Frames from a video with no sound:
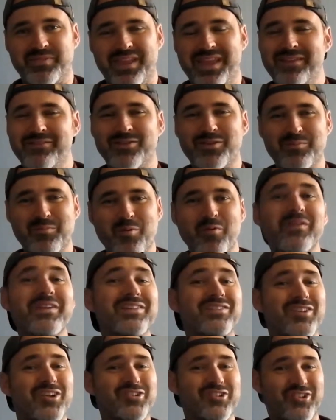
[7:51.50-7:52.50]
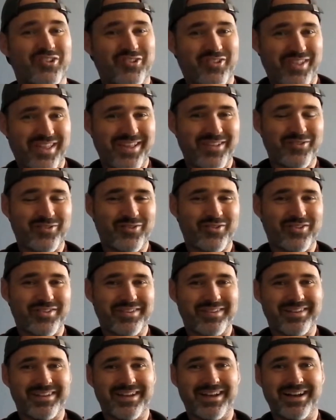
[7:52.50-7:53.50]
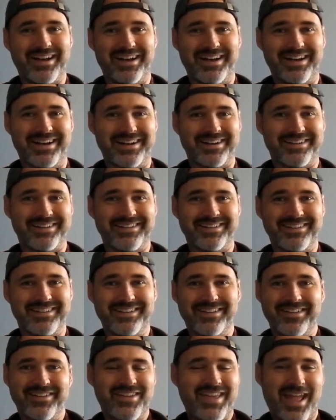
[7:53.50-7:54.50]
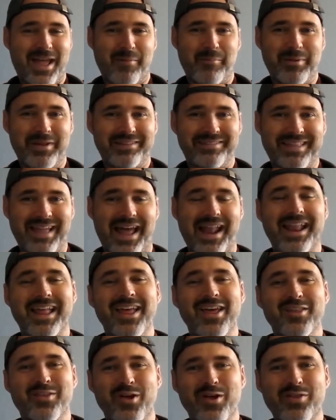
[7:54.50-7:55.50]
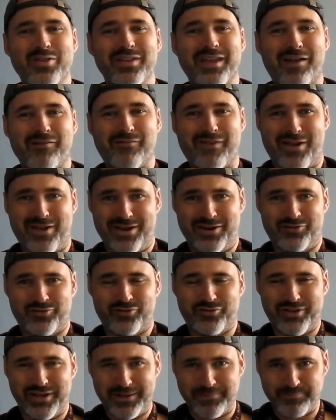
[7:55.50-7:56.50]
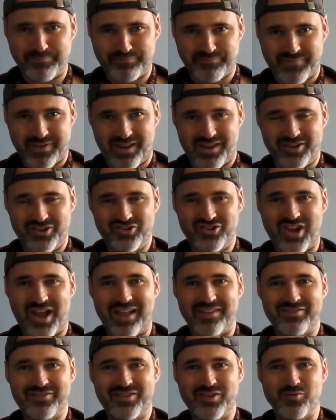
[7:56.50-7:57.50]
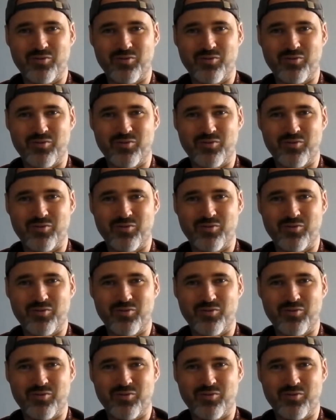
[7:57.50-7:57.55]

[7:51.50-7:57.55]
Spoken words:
Even in movies such as this, you can't beat that. Another thing I found interesting, John C.